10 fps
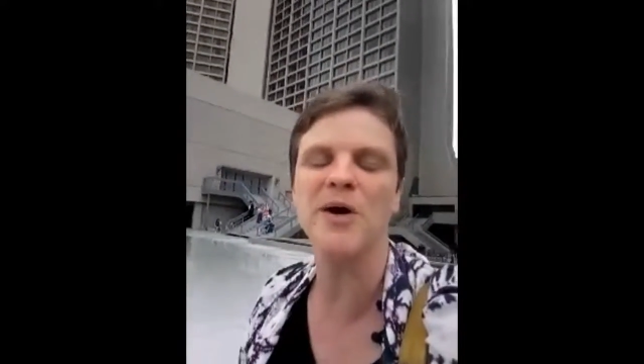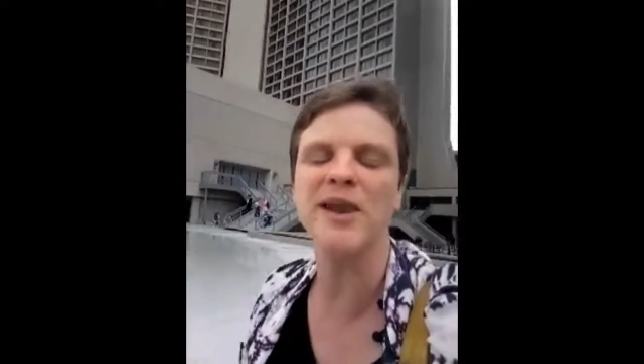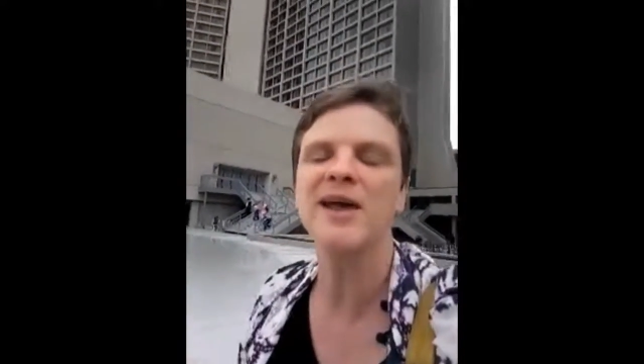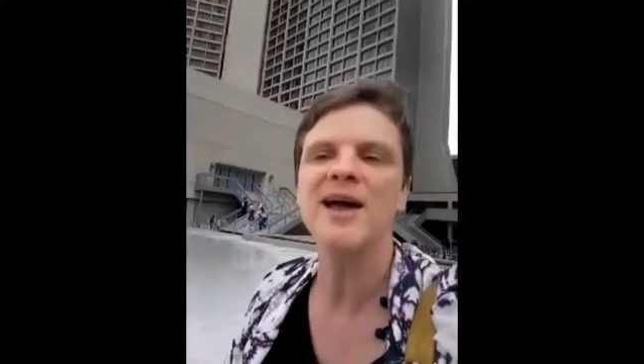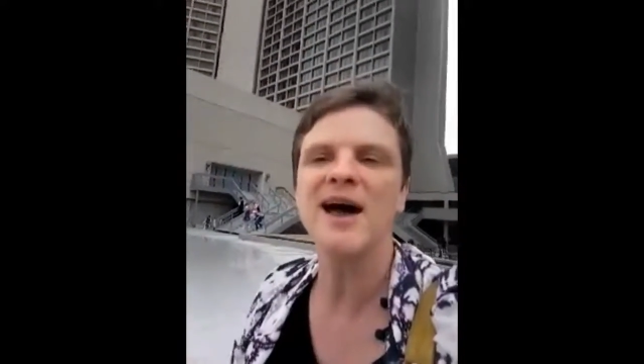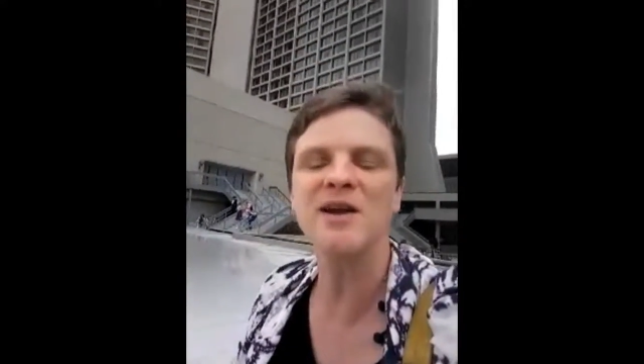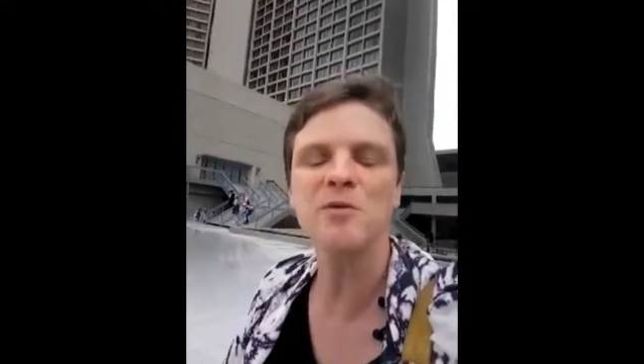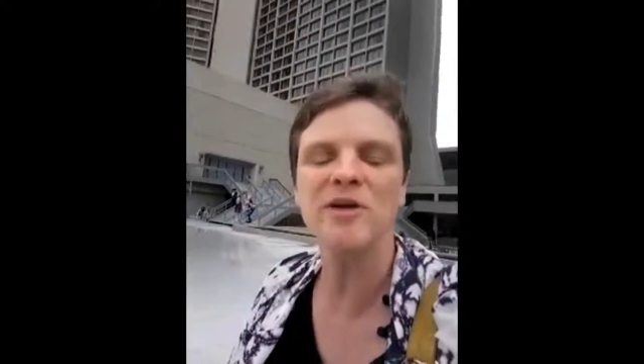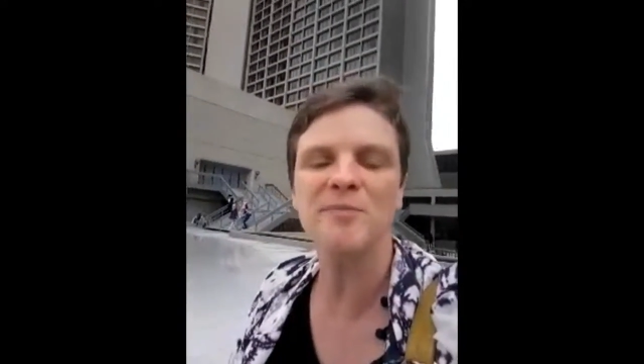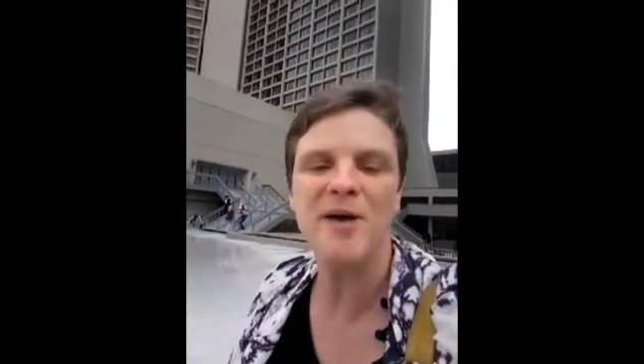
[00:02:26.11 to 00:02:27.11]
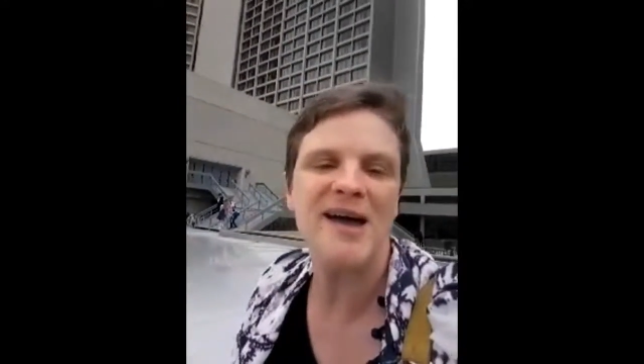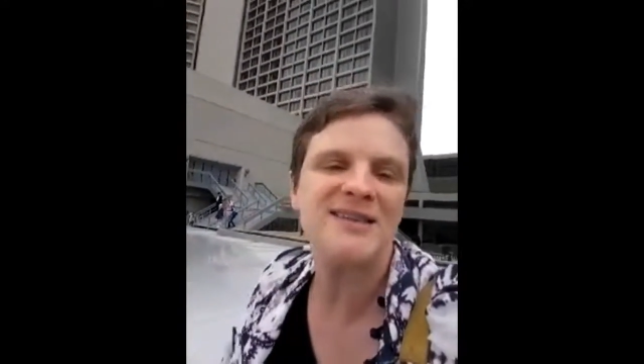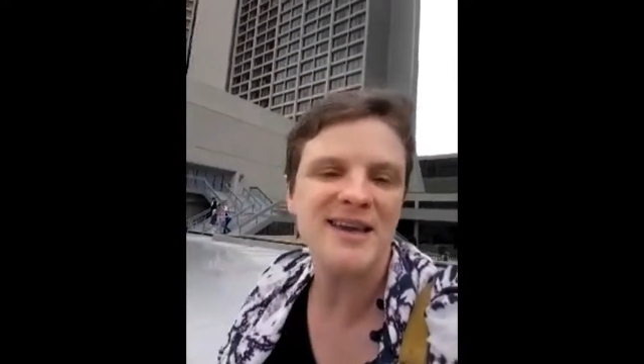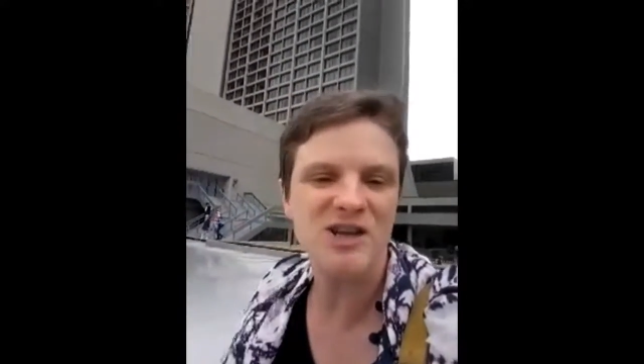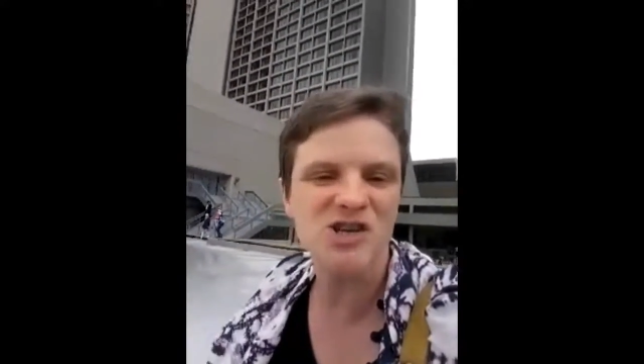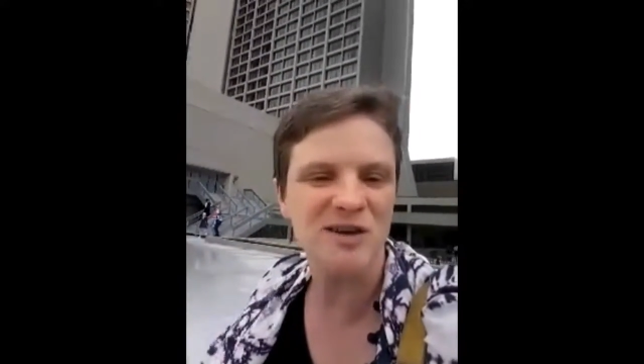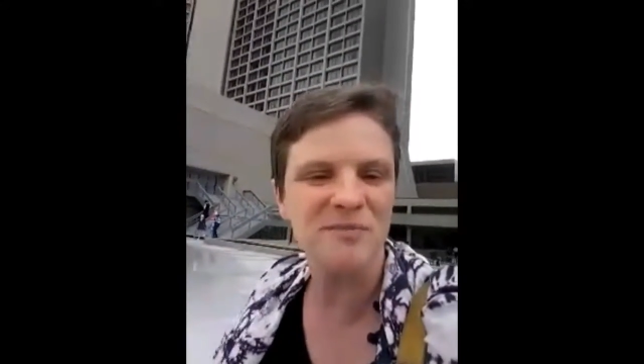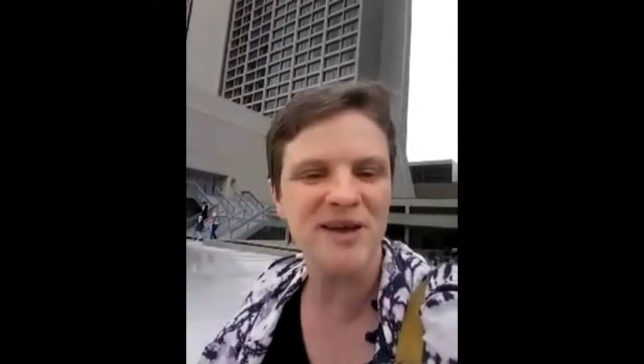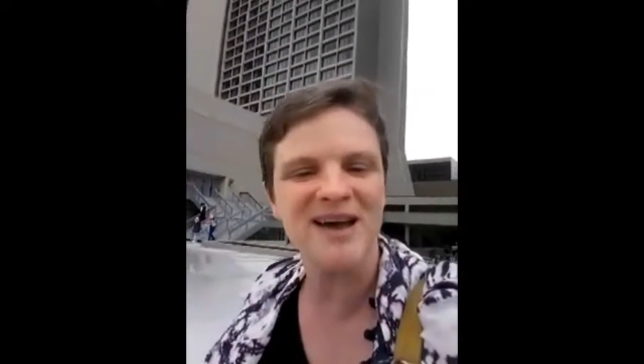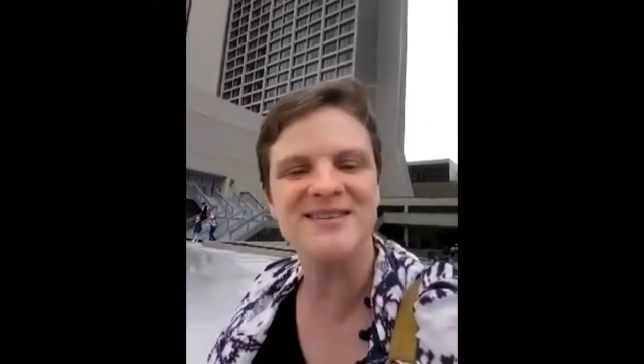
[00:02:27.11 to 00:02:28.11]
but I didn't really pay
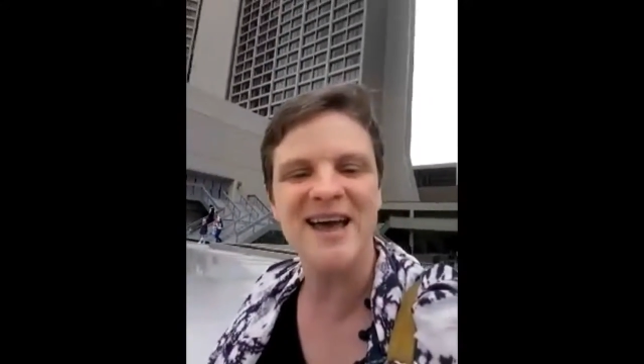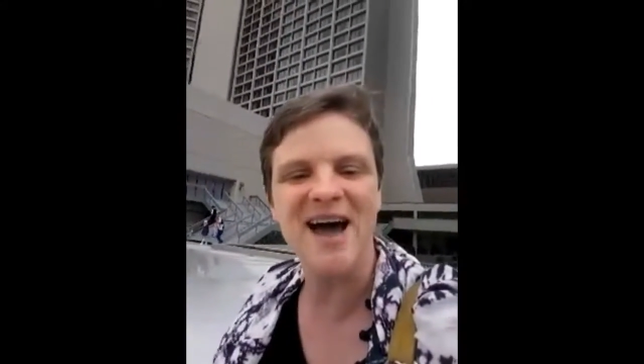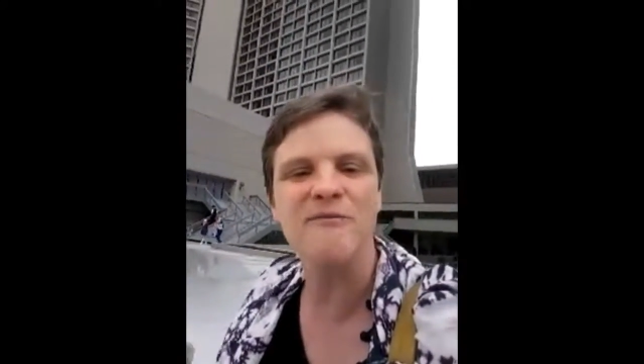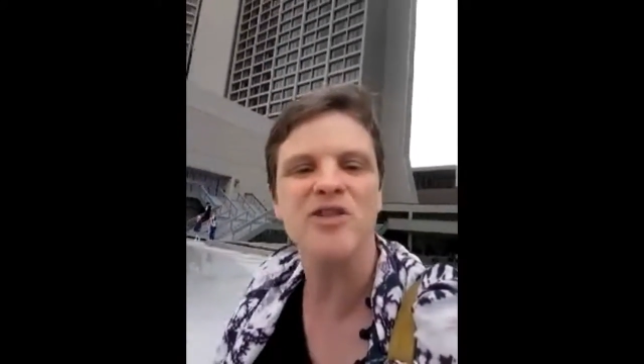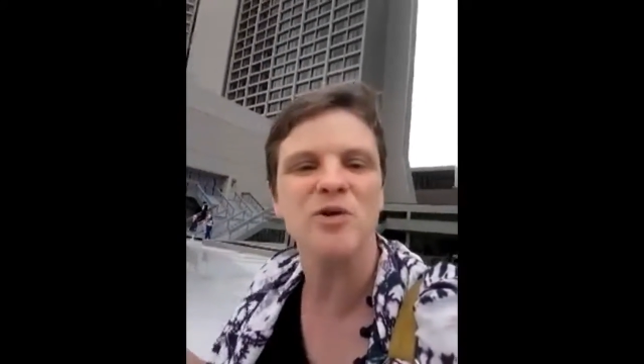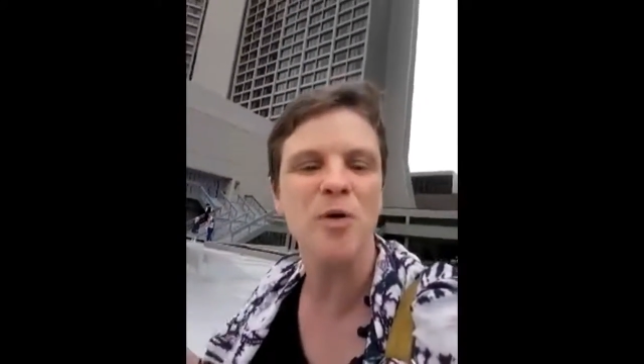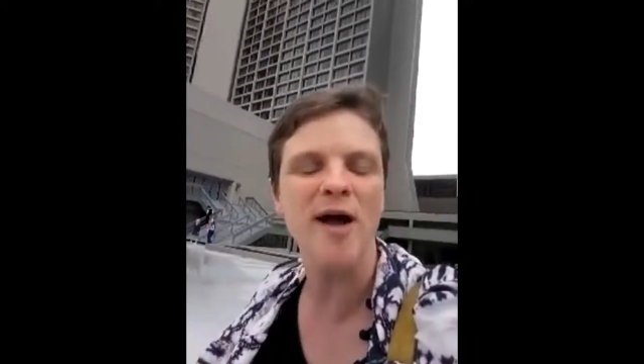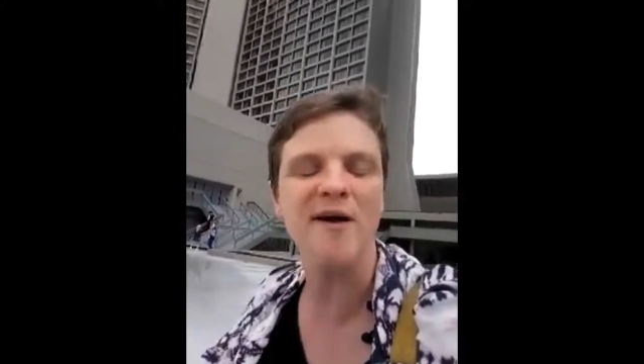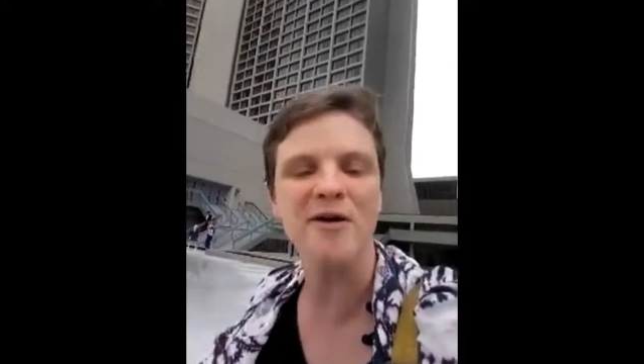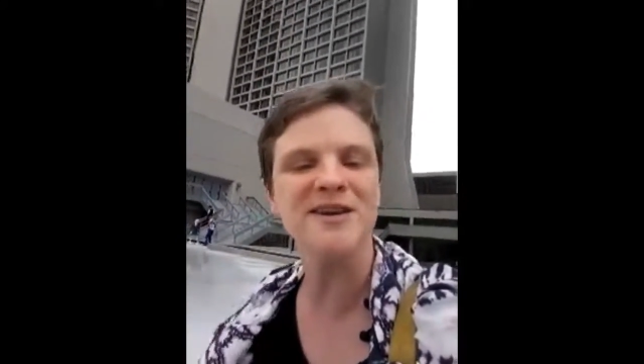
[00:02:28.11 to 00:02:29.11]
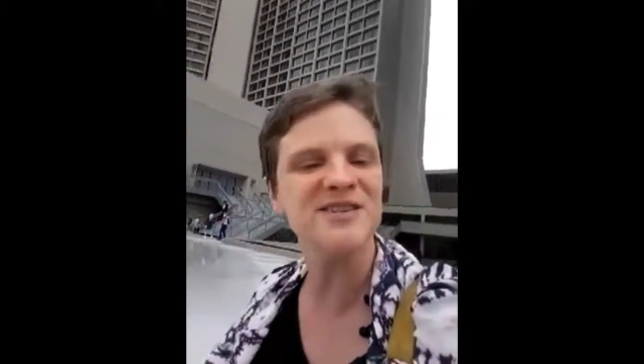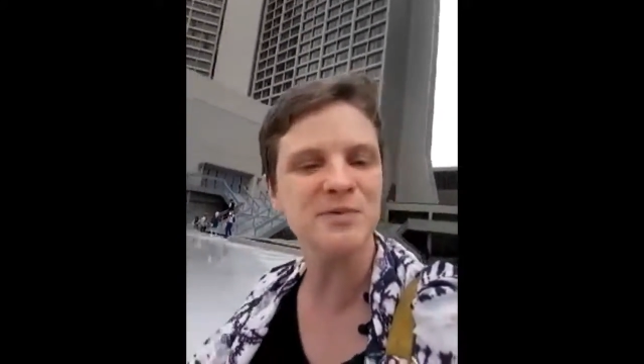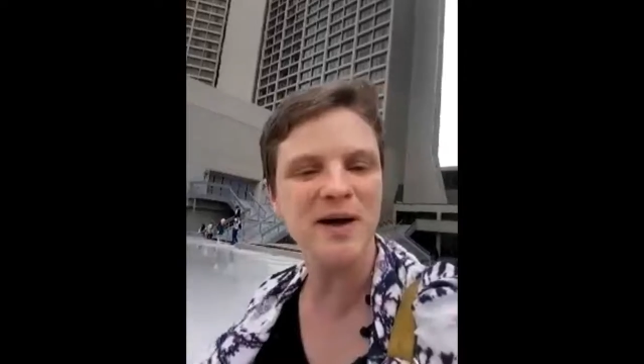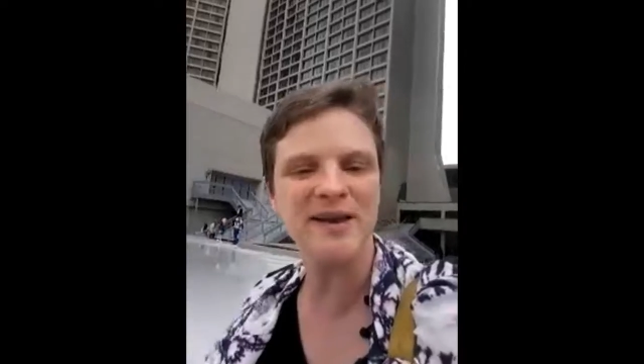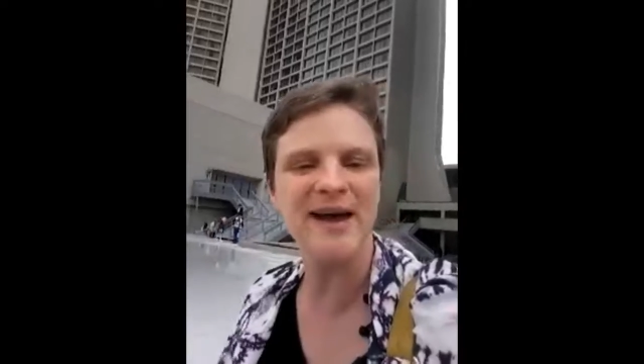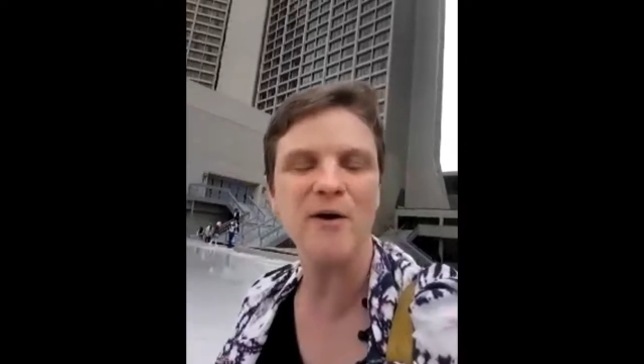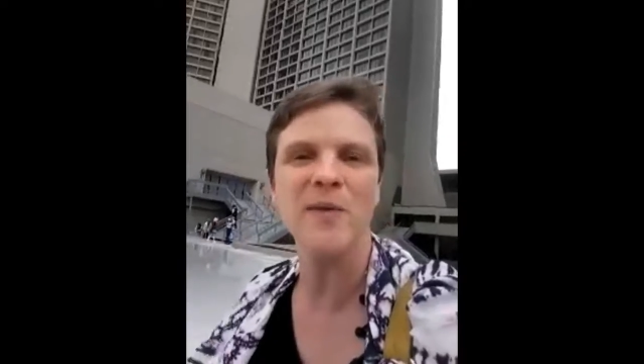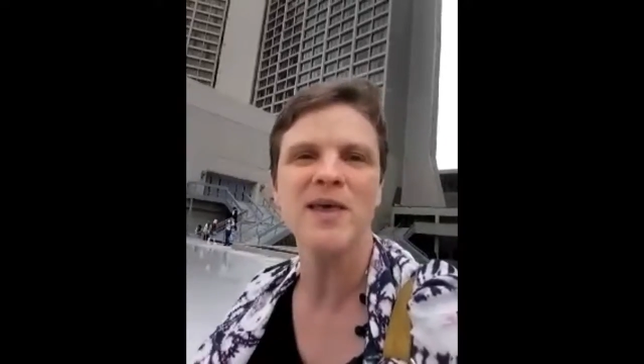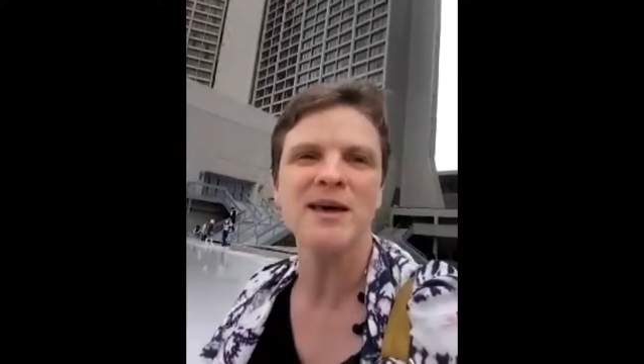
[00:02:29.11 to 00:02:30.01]
attention because I have other priorities right now.